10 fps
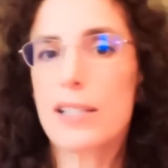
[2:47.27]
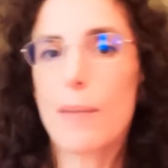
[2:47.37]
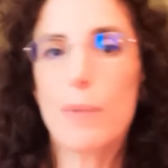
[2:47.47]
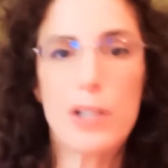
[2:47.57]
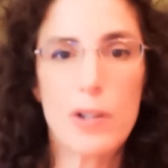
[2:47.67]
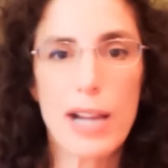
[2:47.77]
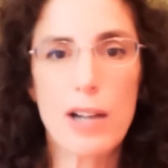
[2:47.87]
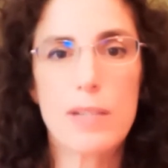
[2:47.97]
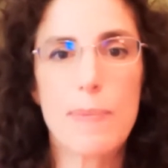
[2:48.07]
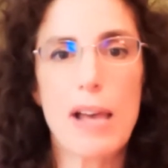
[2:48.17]
someone who
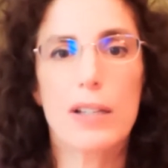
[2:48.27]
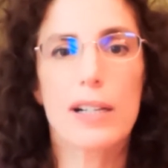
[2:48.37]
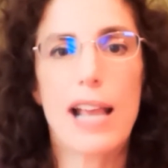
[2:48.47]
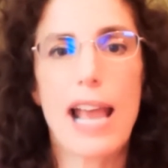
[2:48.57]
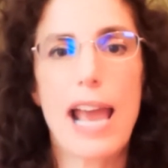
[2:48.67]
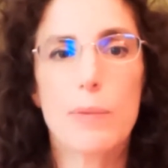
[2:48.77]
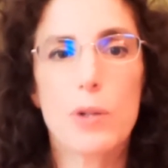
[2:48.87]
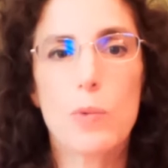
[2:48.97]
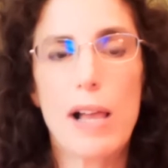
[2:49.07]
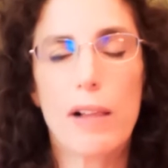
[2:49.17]
cares about
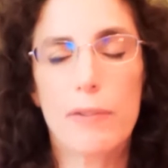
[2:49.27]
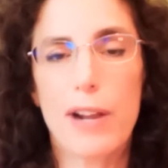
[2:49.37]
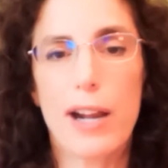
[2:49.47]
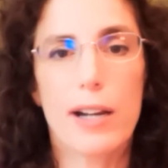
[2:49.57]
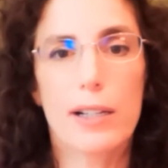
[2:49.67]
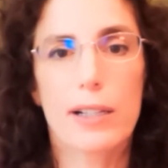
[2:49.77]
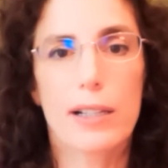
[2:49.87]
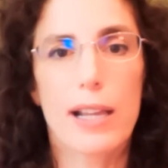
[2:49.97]
animal welfare